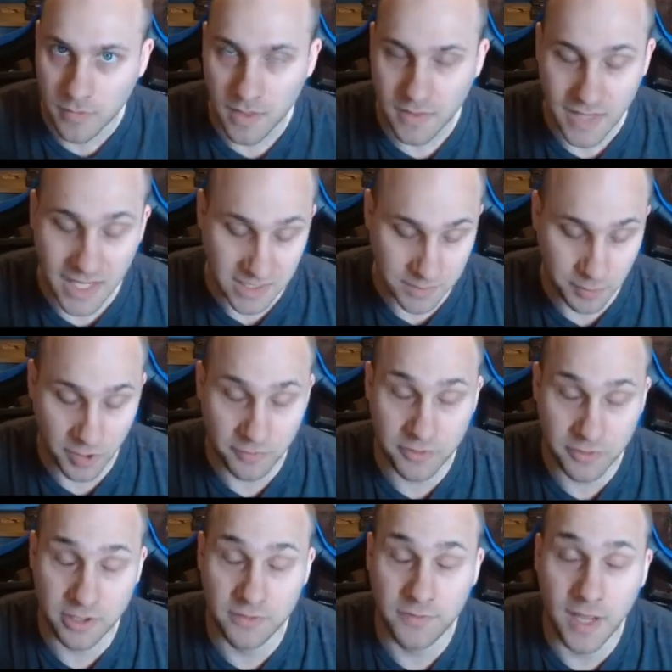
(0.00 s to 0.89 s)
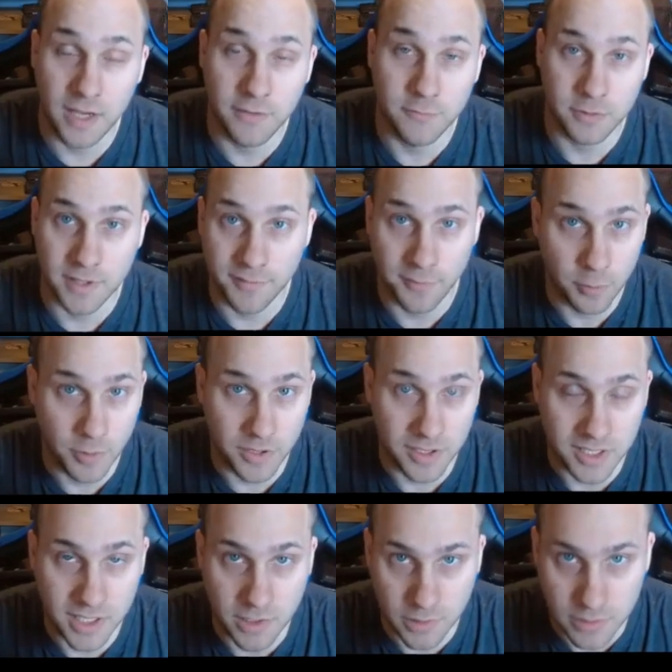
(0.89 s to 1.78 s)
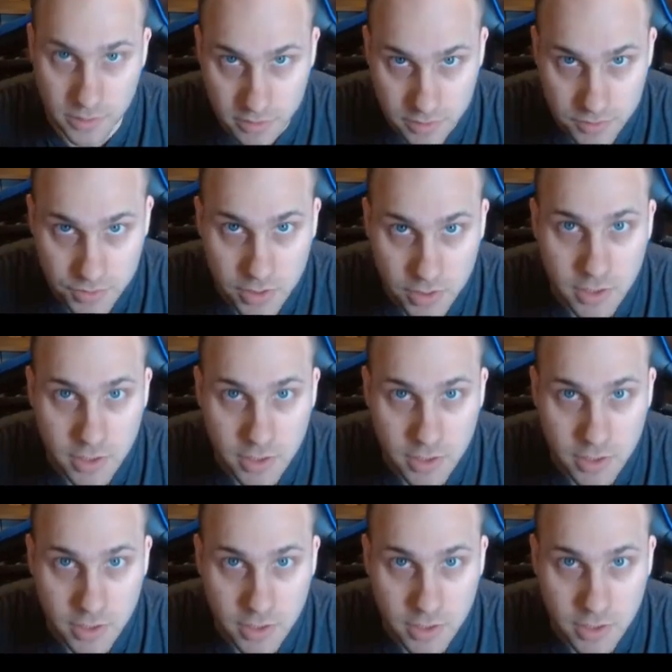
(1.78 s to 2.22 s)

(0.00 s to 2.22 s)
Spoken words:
That's perfectly fine for level 1 characters.